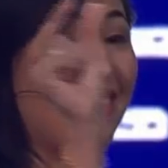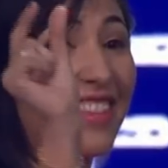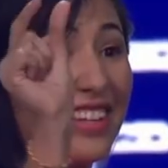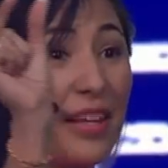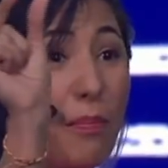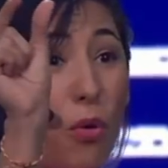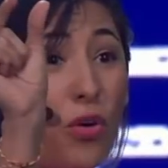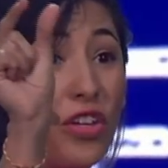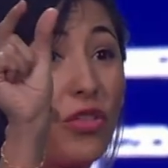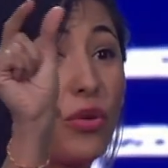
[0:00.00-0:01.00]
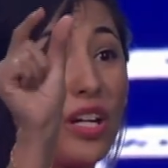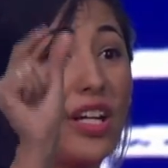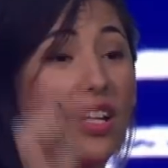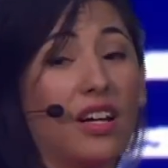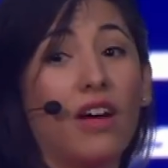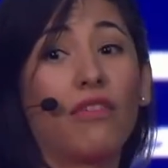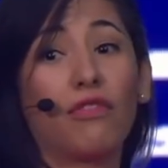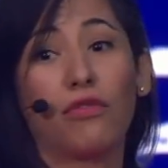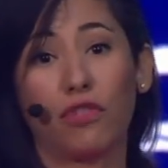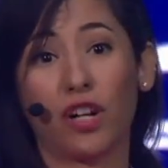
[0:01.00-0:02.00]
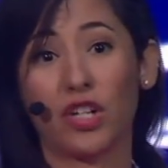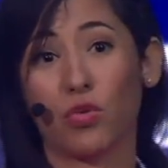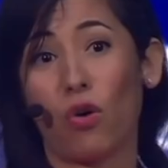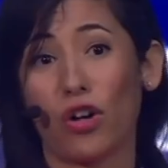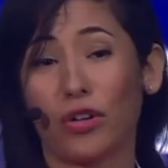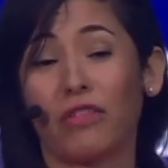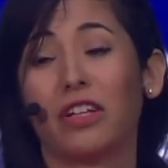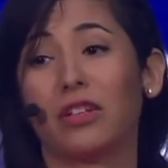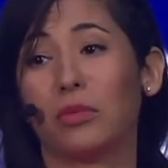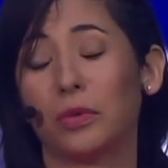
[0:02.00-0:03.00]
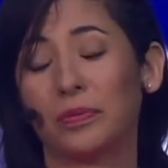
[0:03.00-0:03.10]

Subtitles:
than the 0.3 of the fresh water available.